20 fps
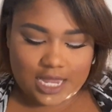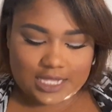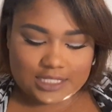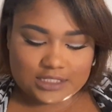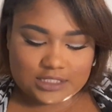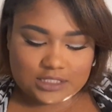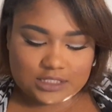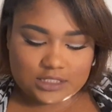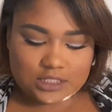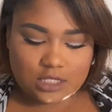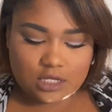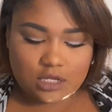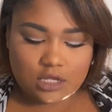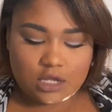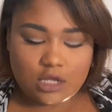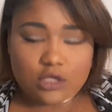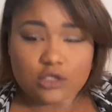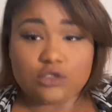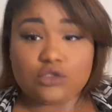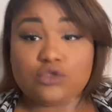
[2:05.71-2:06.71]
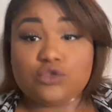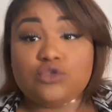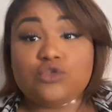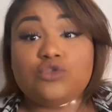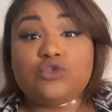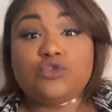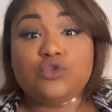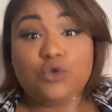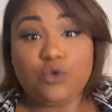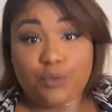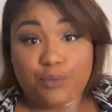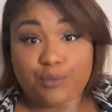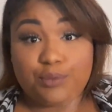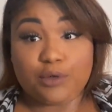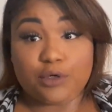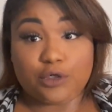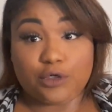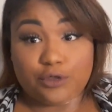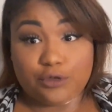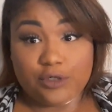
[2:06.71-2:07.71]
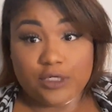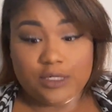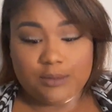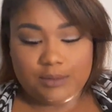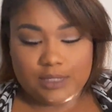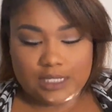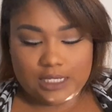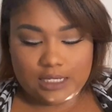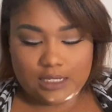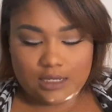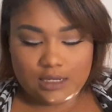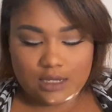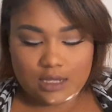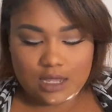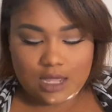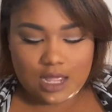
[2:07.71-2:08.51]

It's super creamy.